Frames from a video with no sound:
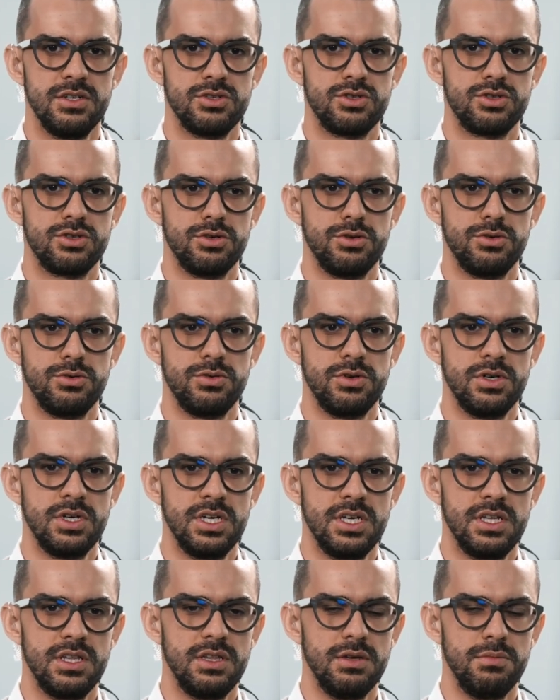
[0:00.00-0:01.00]
So
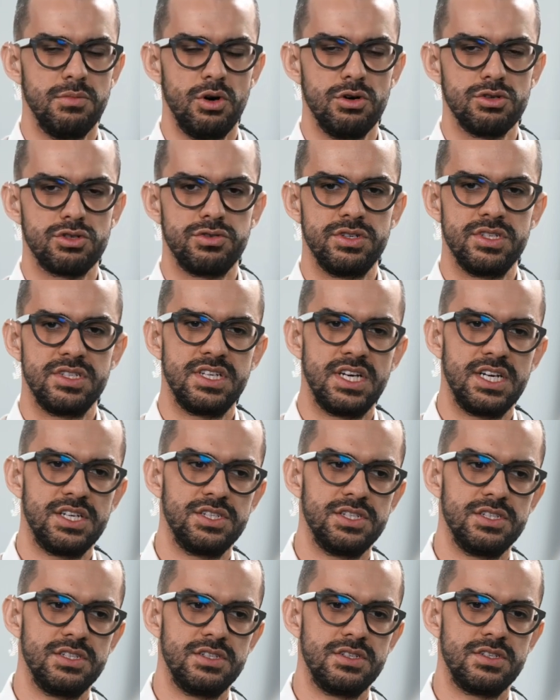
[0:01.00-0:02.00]
the more
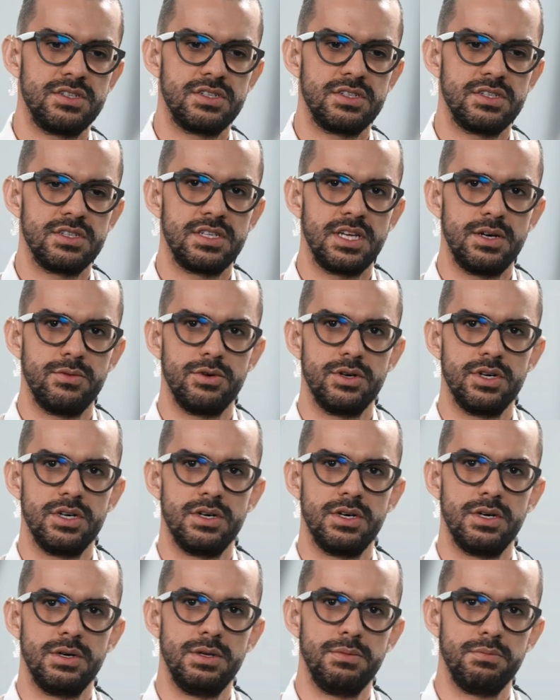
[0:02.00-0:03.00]
transactions that
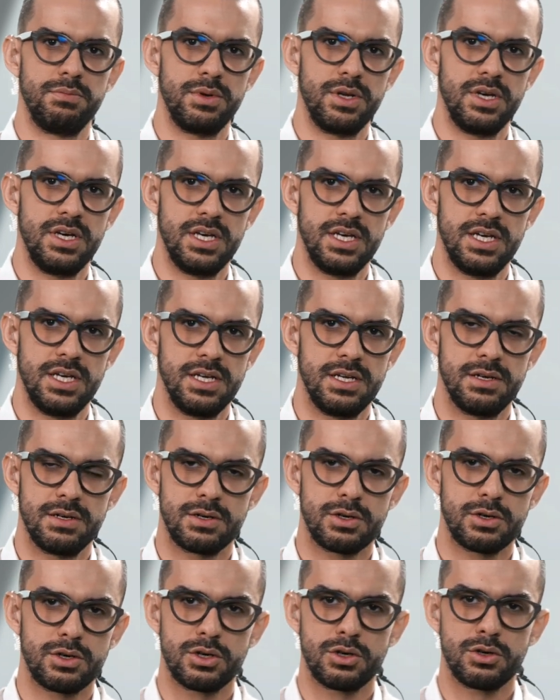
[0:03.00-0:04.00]

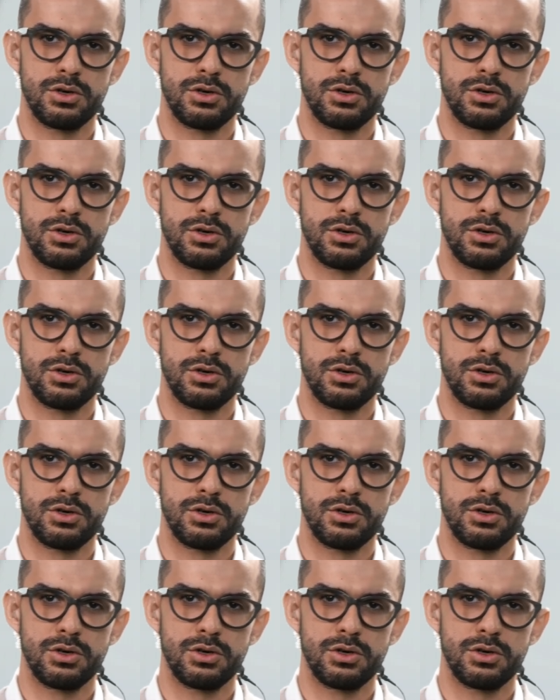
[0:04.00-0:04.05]
were